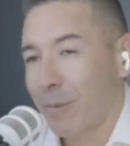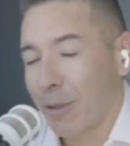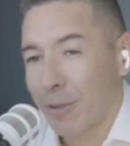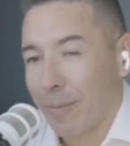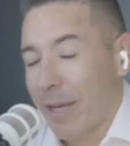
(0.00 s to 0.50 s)
You
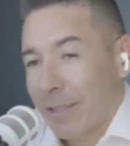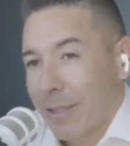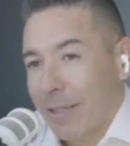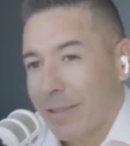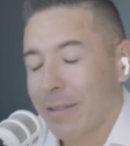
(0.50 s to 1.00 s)
can do
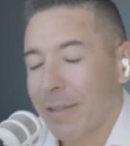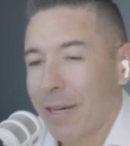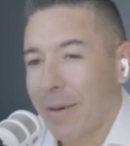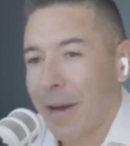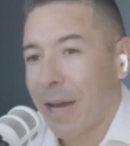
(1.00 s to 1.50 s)
amazing things.
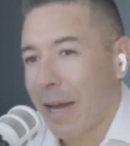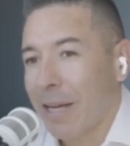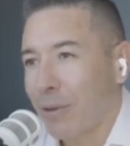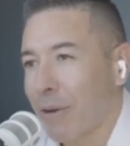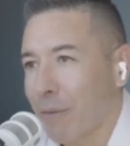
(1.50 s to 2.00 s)

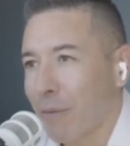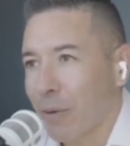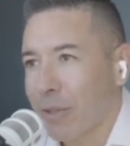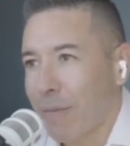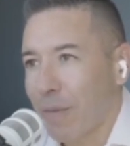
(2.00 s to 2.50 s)
I do have a
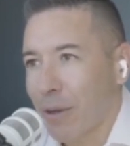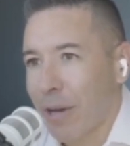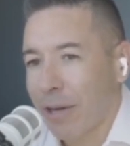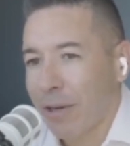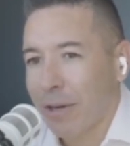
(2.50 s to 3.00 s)
full-time video
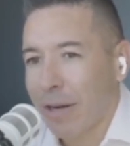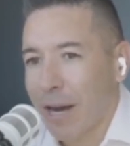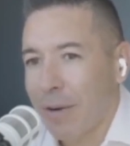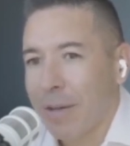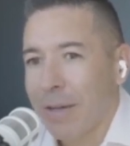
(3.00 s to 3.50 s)
editor
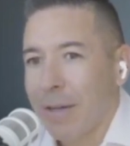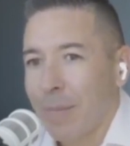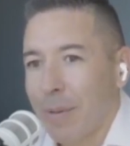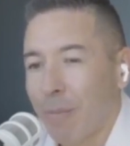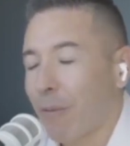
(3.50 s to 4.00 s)
now,
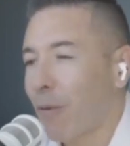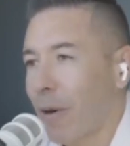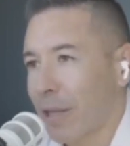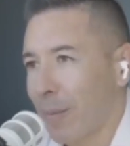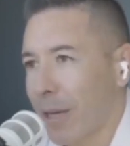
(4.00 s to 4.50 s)
but
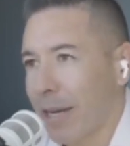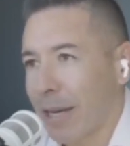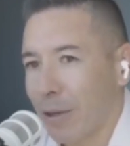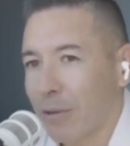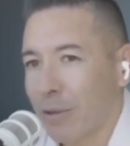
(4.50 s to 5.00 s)
before, at the
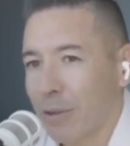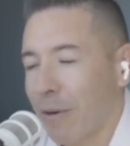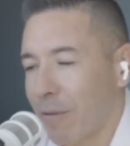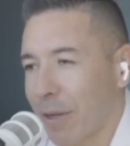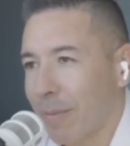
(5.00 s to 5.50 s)
beginning, I used to
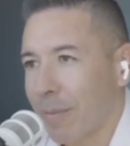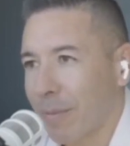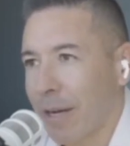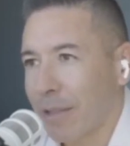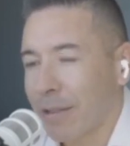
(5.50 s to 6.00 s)
do everything
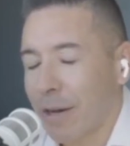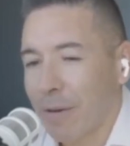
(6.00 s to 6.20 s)
myself.